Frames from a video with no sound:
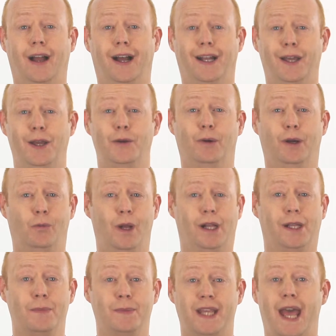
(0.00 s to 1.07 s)
Hello and
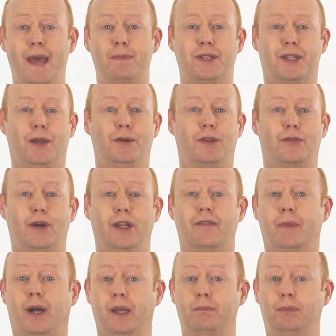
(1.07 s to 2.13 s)
welcome to episode 3
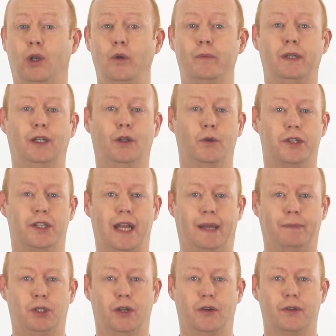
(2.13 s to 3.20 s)
of my Employment Law
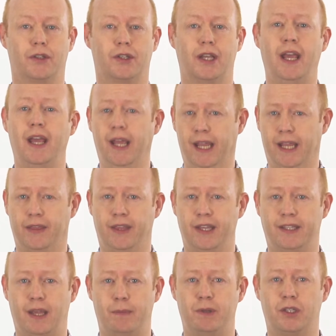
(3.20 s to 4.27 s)
Snapshots. In
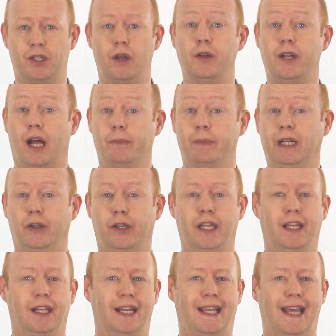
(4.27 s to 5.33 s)
this episode I'll be
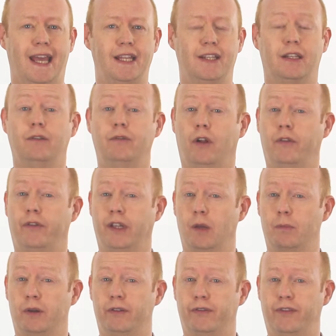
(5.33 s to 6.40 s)
looking at a case involving a
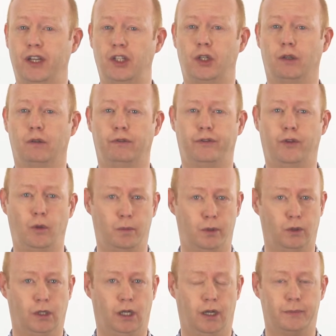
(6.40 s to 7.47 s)
professional
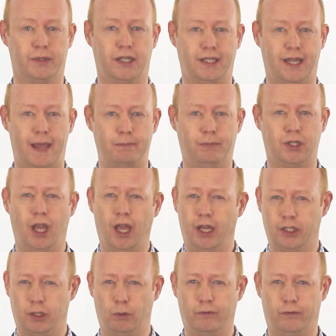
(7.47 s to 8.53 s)
football club's attempt
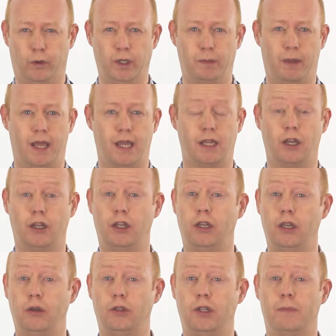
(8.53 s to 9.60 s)
to avoid paying a
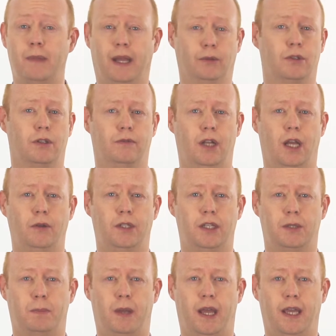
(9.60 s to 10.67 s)
huge amount of
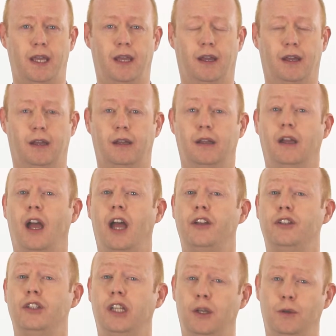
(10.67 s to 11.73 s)
notice pay
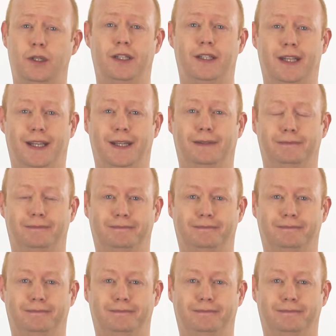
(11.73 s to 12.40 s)
and nudity.